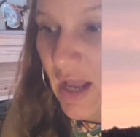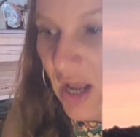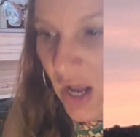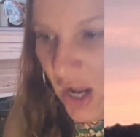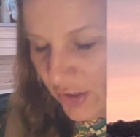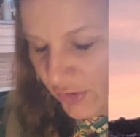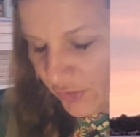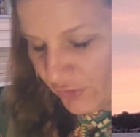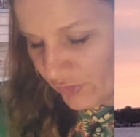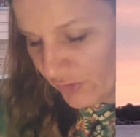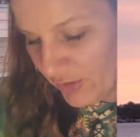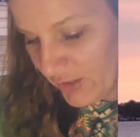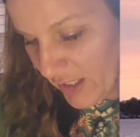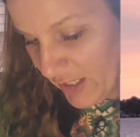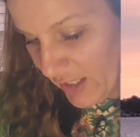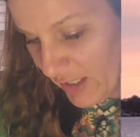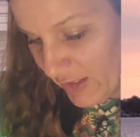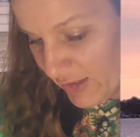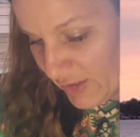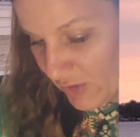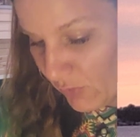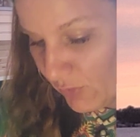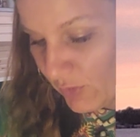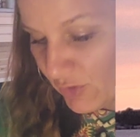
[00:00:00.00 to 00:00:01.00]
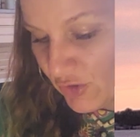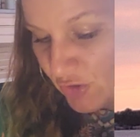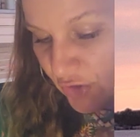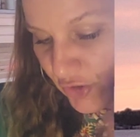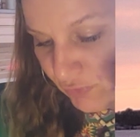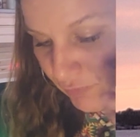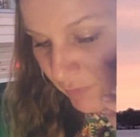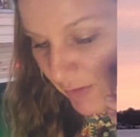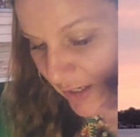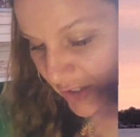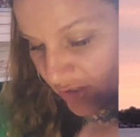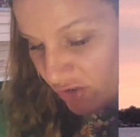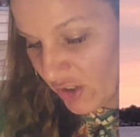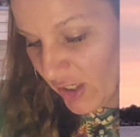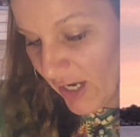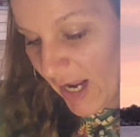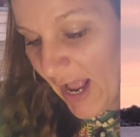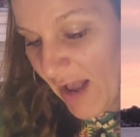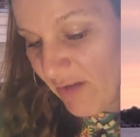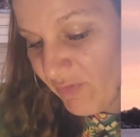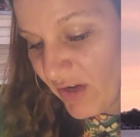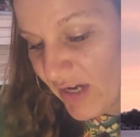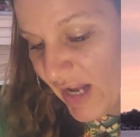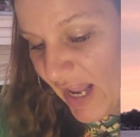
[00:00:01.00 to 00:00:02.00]
Under the King of Swords, direction.
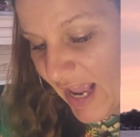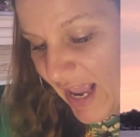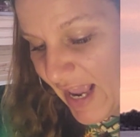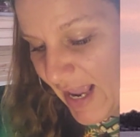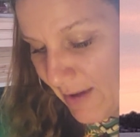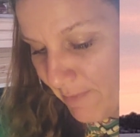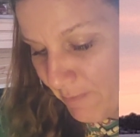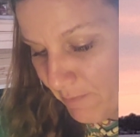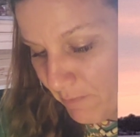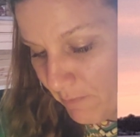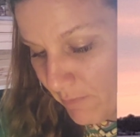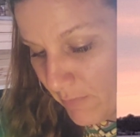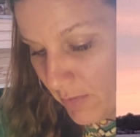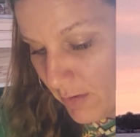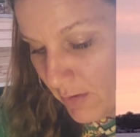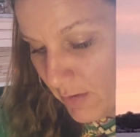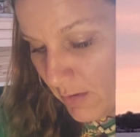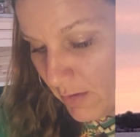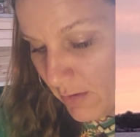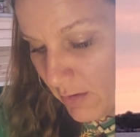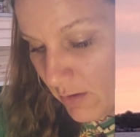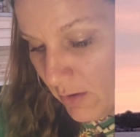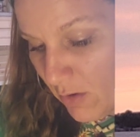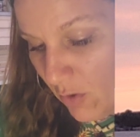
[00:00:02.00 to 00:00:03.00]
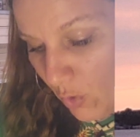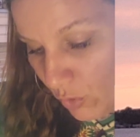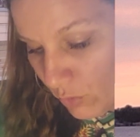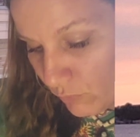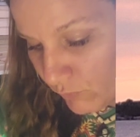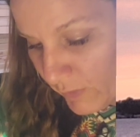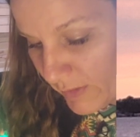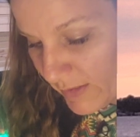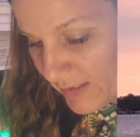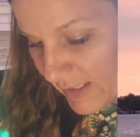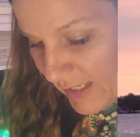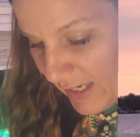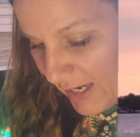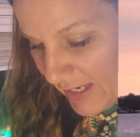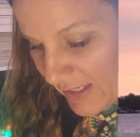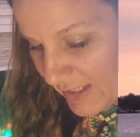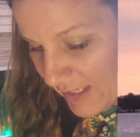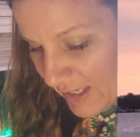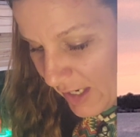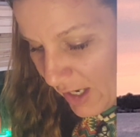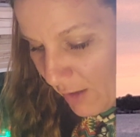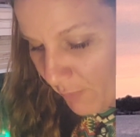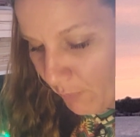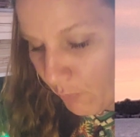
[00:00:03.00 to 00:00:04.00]
Have an aim or risk
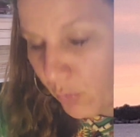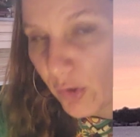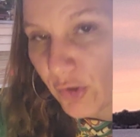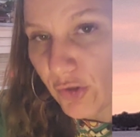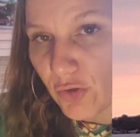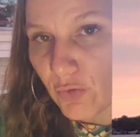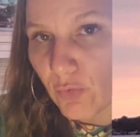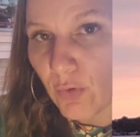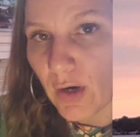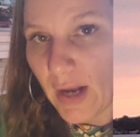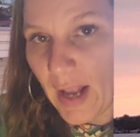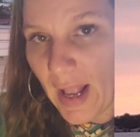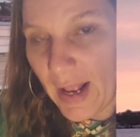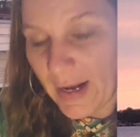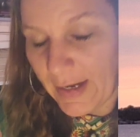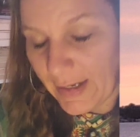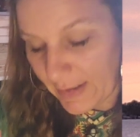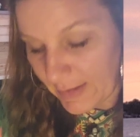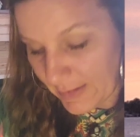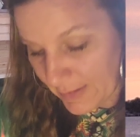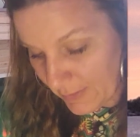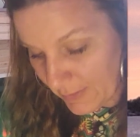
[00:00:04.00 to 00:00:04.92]
ending up where you are headed.